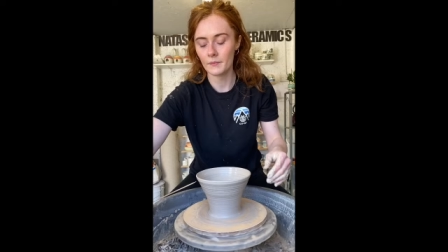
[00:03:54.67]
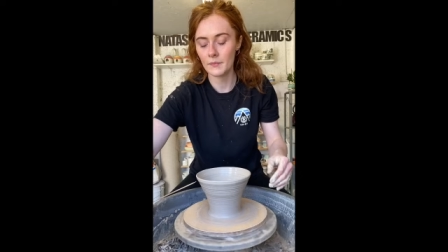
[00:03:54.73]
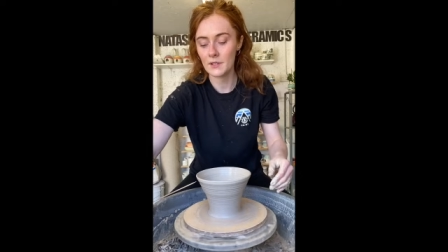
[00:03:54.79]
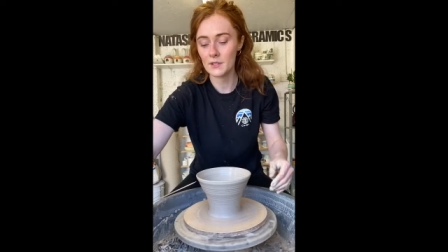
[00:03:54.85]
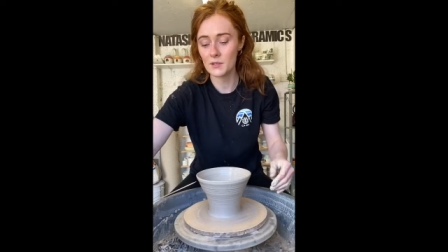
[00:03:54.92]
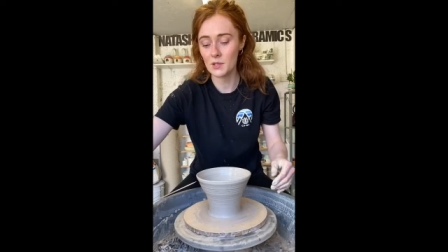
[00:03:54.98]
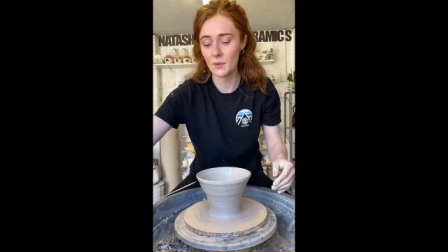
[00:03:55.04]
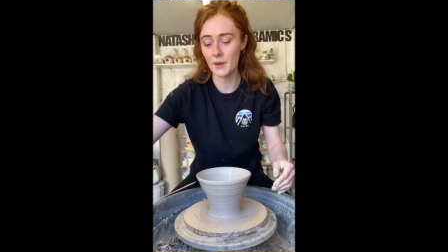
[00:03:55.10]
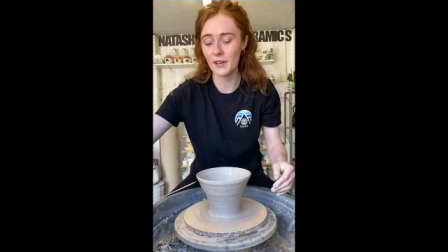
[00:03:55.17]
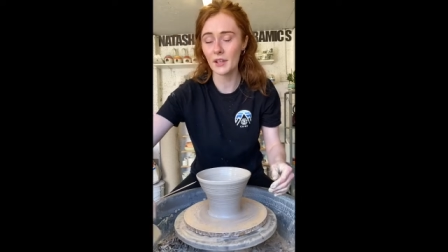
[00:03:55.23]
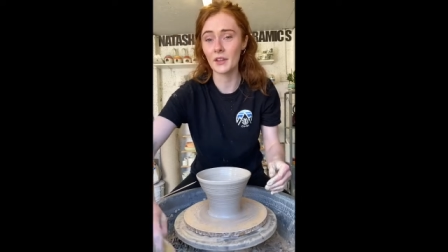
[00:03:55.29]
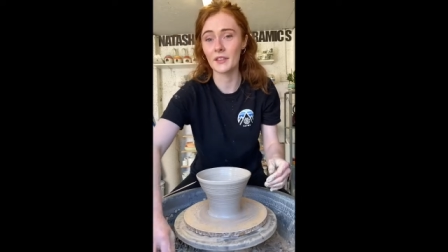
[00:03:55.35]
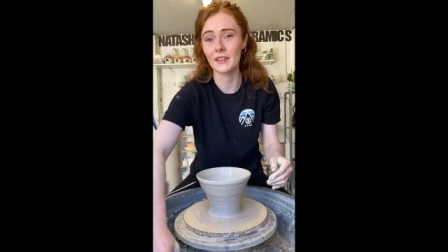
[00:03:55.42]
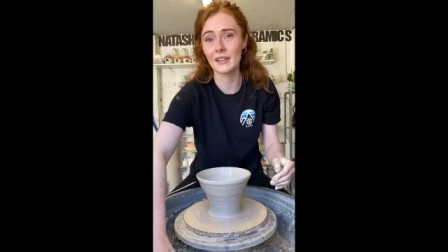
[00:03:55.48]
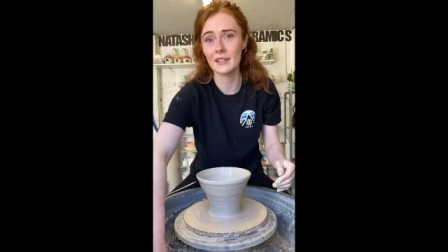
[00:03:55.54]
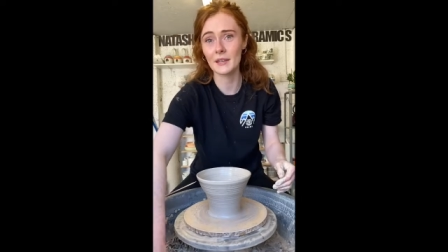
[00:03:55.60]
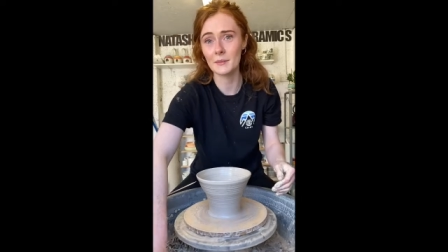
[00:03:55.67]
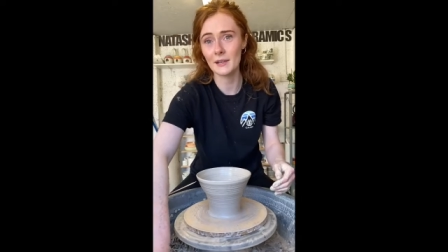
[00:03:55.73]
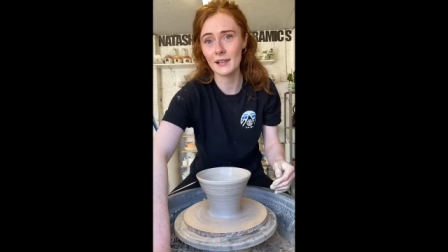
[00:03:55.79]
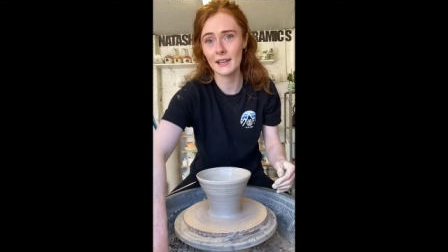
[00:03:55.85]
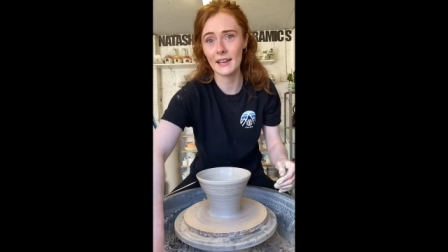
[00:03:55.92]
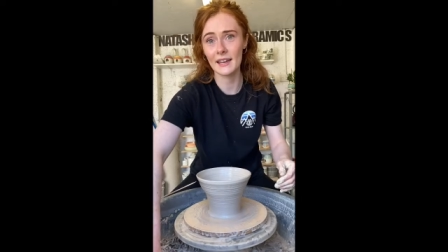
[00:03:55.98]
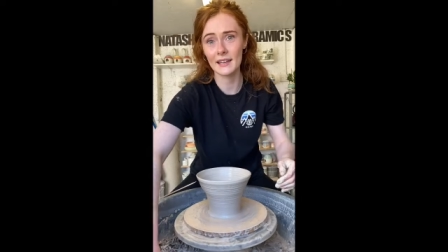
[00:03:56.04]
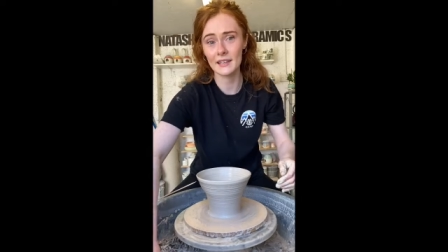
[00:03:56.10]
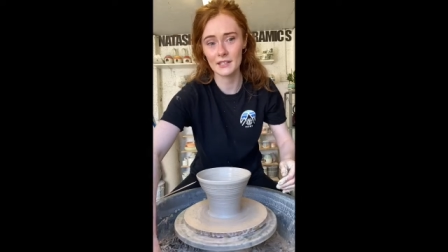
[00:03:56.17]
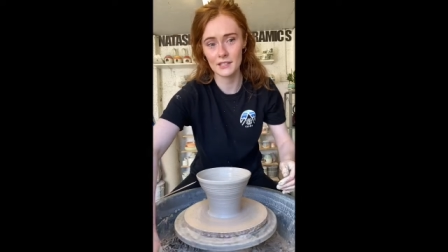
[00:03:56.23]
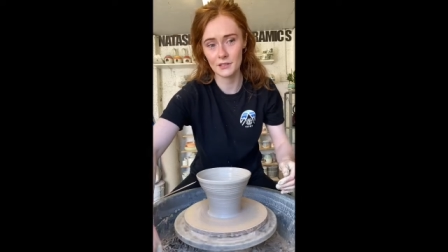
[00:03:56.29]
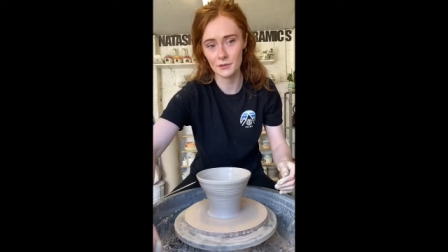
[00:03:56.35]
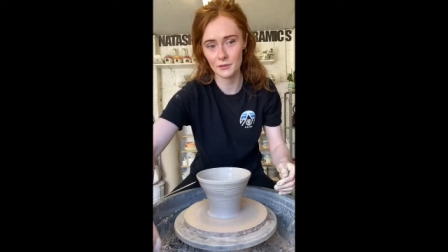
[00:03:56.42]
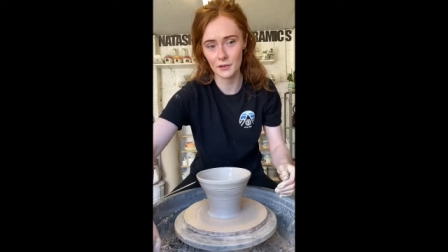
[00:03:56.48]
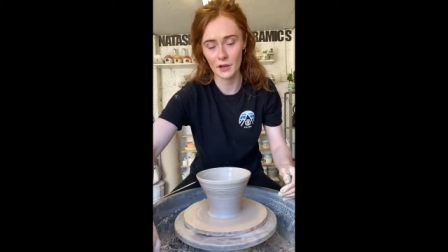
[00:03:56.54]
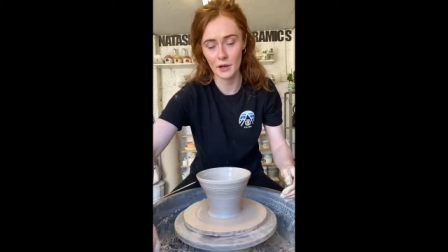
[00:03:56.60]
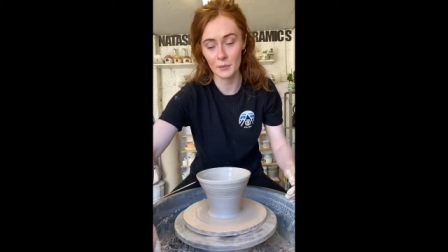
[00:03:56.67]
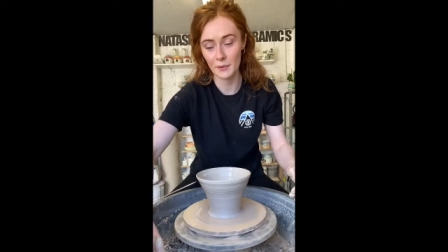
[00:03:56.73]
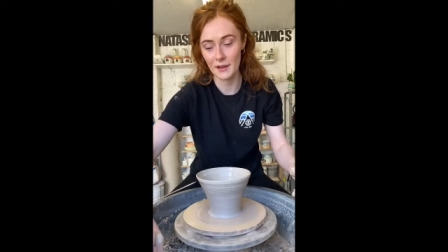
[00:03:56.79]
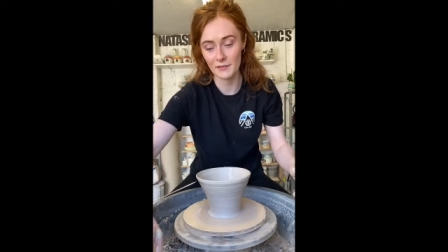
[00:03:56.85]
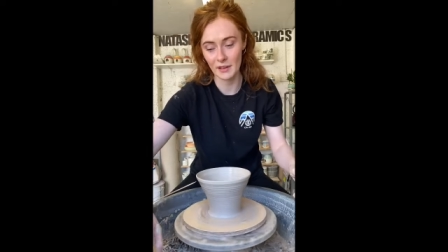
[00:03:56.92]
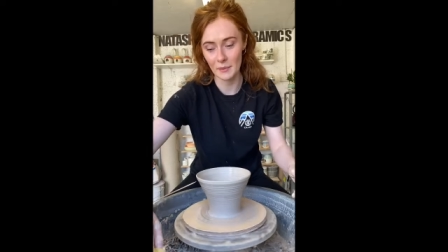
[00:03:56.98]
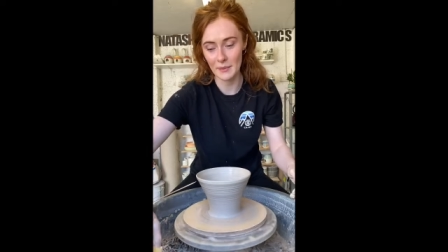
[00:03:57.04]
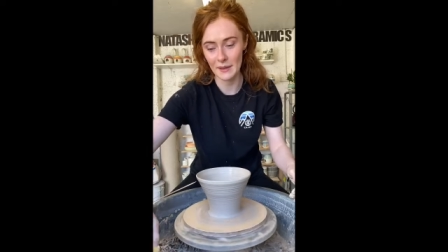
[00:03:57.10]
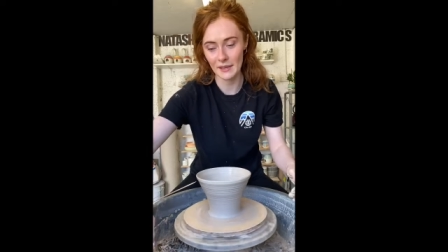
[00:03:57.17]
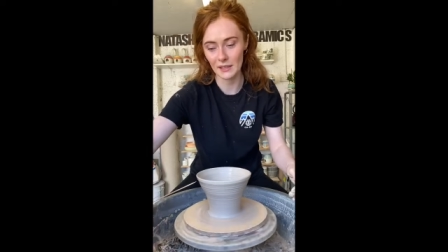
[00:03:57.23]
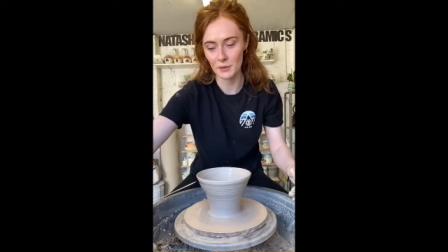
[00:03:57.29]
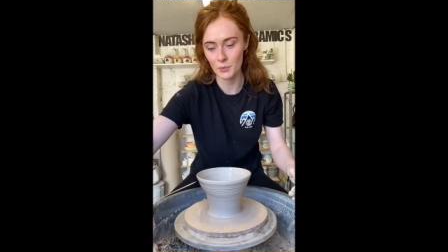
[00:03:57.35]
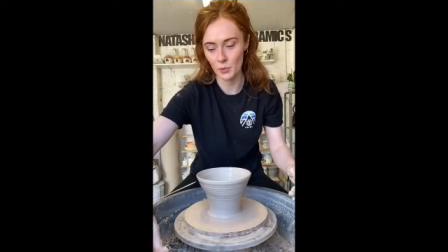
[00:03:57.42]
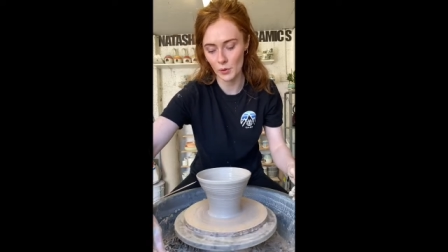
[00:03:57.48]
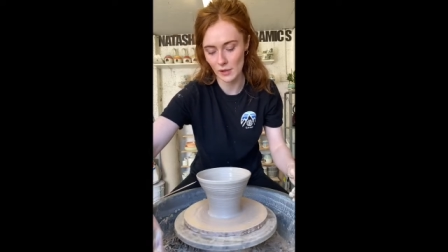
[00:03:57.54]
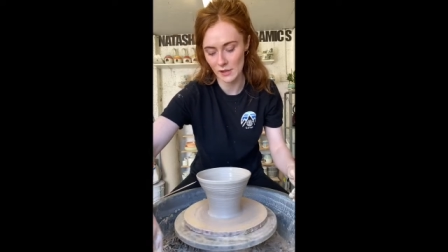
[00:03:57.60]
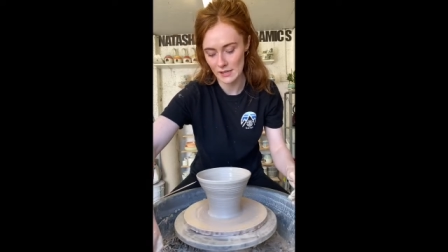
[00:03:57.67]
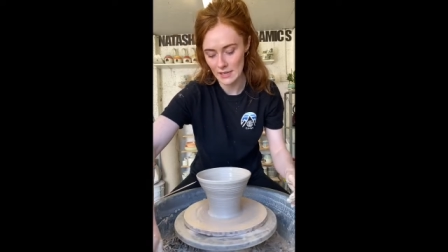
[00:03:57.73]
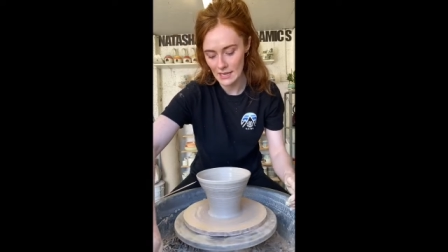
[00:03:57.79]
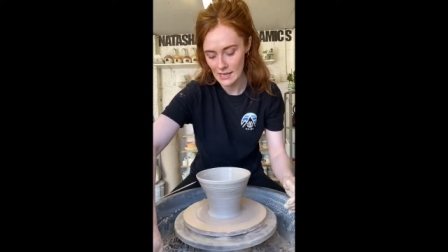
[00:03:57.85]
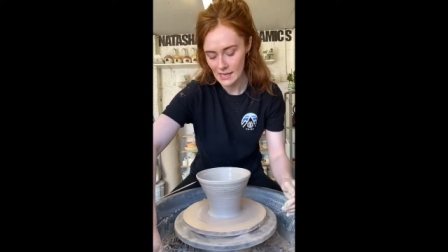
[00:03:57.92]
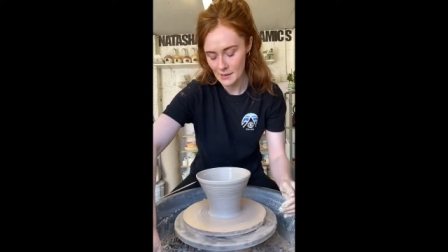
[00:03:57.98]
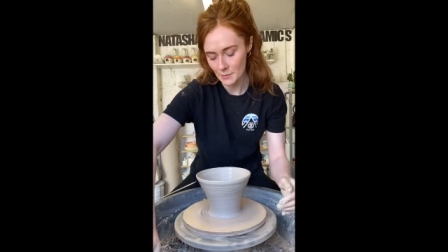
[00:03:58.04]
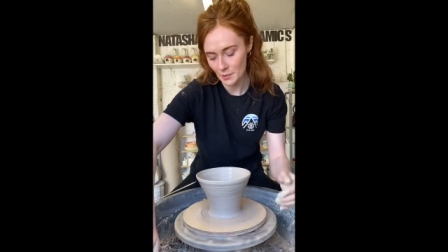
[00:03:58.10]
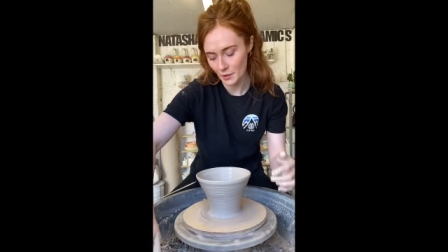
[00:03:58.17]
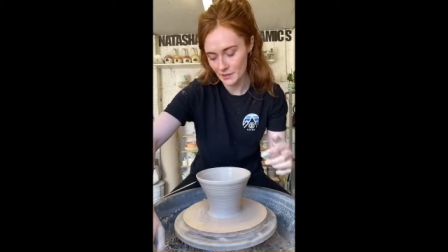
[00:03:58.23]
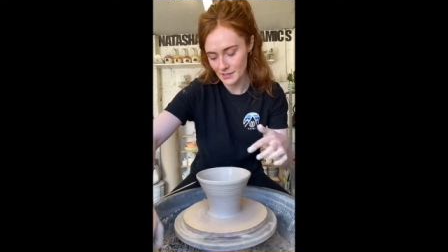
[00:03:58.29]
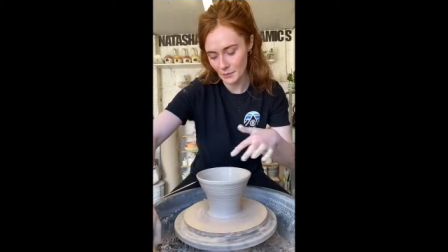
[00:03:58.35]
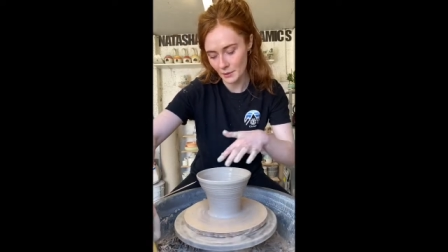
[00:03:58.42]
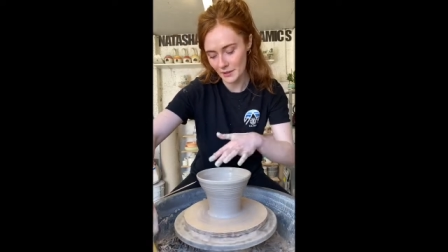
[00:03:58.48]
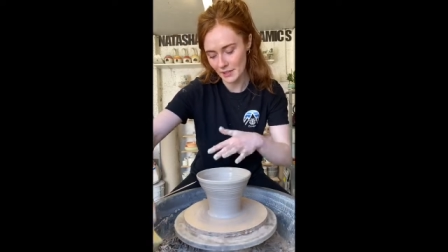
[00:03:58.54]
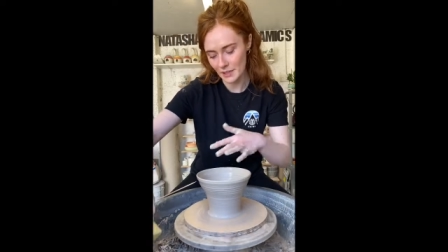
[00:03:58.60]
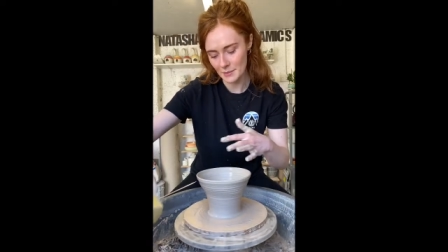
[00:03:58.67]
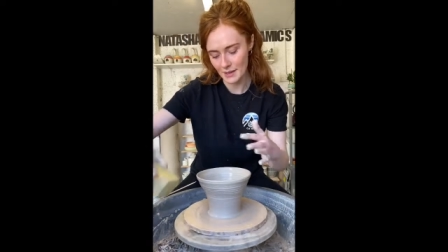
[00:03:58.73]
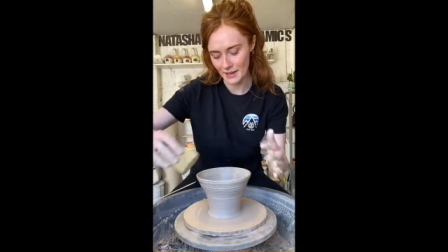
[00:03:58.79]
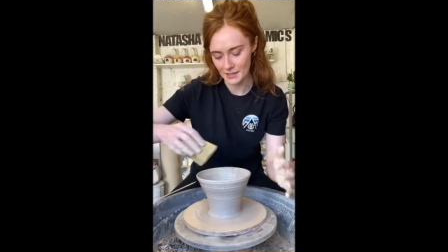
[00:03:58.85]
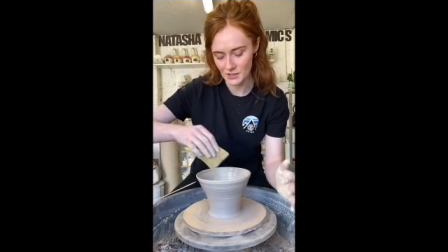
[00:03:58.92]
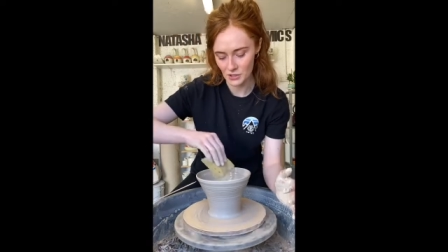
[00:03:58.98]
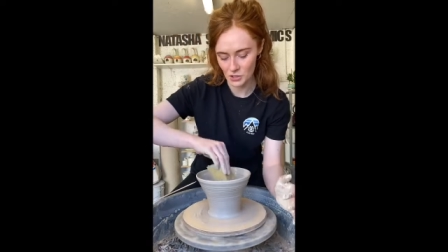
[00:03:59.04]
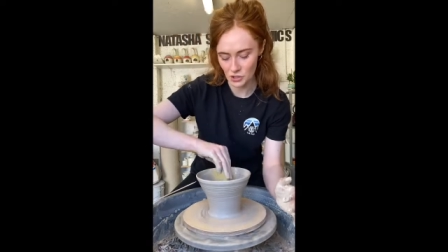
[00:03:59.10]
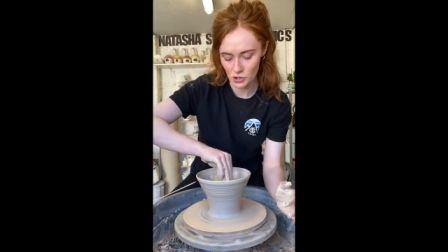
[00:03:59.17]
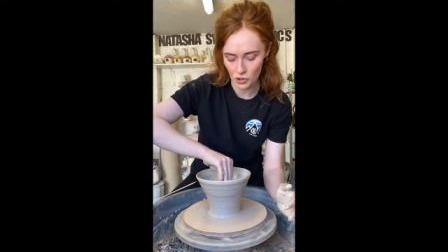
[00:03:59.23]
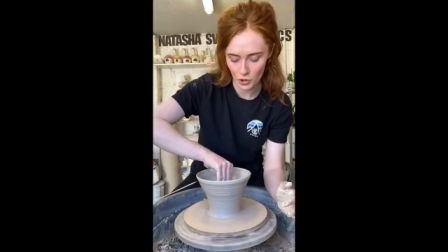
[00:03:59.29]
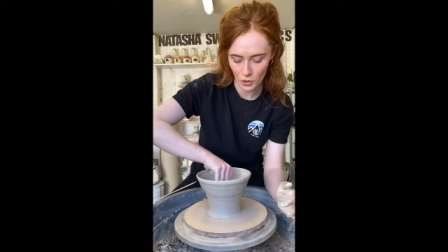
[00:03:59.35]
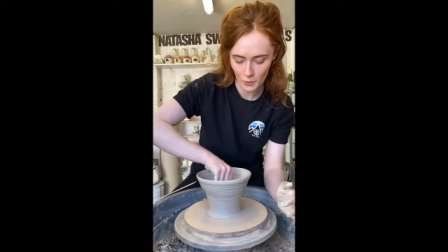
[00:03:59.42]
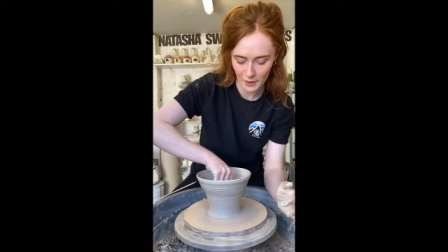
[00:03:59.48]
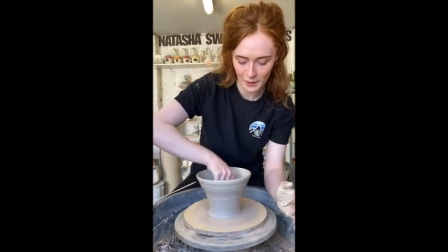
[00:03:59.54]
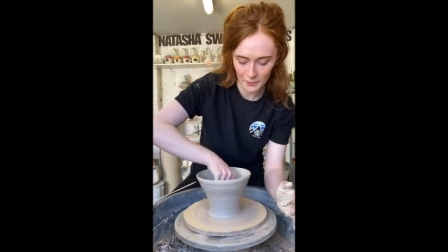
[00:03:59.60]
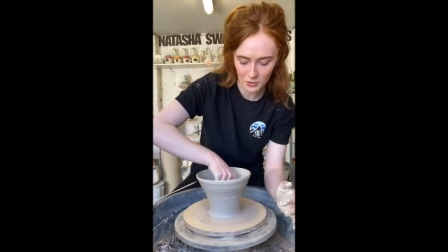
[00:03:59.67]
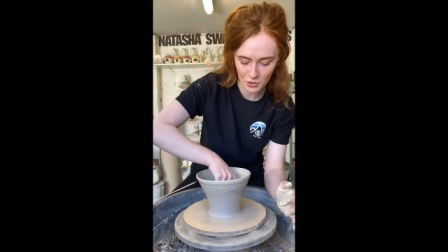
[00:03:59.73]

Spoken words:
So it's quite a good thing that my clay is so firm whenever I'm making a bowl, because I want it to be nice and strong when I'm